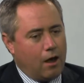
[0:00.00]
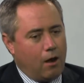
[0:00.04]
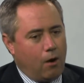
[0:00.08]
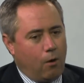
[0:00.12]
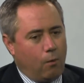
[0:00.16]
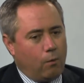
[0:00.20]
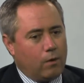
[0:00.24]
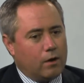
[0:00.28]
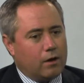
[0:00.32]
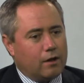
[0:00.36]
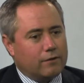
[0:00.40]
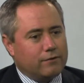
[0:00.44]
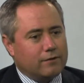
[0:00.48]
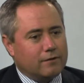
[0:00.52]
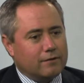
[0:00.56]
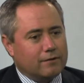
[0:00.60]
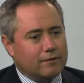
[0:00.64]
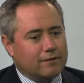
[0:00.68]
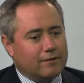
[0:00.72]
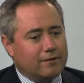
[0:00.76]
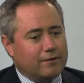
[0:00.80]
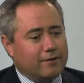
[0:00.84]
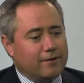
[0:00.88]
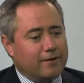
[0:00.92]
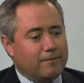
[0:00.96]
Well, I think the
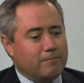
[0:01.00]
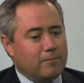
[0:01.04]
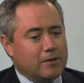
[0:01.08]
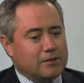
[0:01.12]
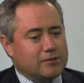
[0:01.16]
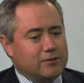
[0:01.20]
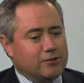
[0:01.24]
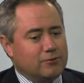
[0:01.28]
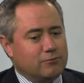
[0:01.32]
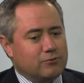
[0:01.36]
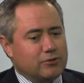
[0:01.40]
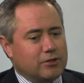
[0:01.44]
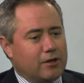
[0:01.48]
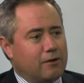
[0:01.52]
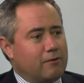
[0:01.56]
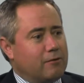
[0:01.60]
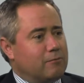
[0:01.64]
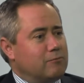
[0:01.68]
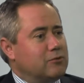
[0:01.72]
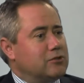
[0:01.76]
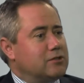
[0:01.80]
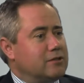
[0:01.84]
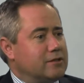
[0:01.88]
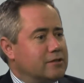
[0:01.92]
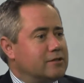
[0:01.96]
clear message was no one
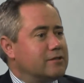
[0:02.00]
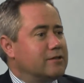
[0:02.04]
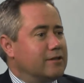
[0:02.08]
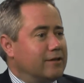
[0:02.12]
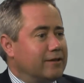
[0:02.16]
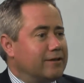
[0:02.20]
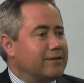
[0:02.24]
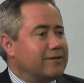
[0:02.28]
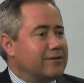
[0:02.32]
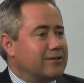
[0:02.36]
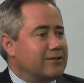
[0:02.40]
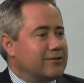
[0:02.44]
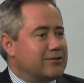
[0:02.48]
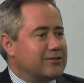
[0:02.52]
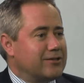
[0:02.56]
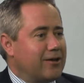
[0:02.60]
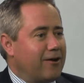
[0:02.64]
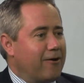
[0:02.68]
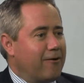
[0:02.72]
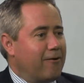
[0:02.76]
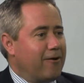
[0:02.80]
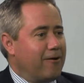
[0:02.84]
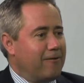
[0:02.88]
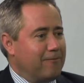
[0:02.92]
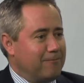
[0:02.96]
was listening, yeah. so
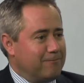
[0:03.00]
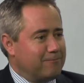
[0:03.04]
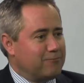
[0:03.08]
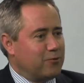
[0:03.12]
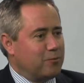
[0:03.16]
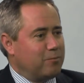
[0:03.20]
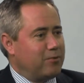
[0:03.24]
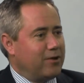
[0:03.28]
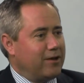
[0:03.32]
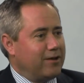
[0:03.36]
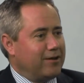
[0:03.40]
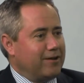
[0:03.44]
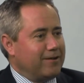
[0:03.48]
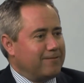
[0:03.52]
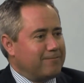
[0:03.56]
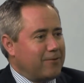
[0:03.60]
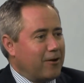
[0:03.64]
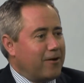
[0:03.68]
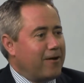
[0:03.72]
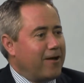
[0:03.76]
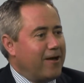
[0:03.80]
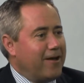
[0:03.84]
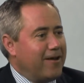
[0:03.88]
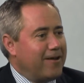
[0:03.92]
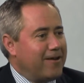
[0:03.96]
I'll repeat it. Was Monday. It,
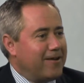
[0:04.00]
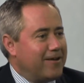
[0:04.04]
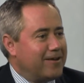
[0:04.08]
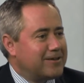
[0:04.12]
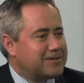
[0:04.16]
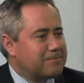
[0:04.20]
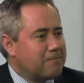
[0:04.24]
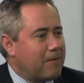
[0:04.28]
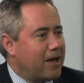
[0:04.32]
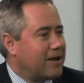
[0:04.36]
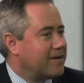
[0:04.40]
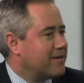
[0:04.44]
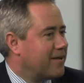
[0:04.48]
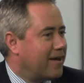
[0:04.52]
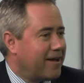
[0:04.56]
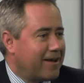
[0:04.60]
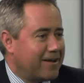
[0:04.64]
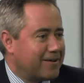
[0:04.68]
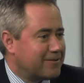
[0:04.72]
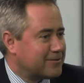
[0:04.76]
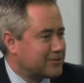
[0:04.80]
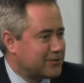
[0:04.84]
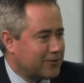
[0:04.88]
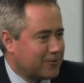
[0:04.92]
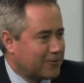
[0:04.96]
it was Monday. It's Monday. It
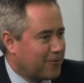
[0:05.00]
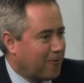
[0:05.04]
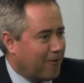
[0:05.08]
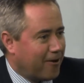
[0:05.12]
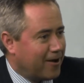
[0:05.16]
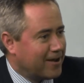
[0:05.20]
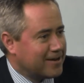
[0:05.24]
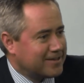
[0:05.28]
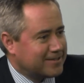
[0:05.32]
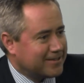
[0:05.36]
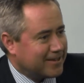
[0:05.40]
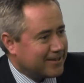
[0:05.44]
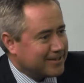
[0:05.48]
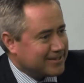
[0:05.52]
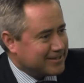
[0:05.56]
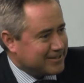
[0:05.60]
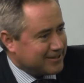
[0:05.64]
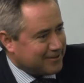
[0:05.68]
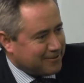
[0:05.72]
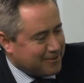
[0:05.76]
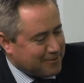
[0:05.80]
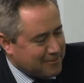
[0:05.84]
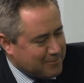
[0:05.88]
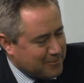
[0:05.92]
was, it's yeah. a quiet day, so I'll yeah.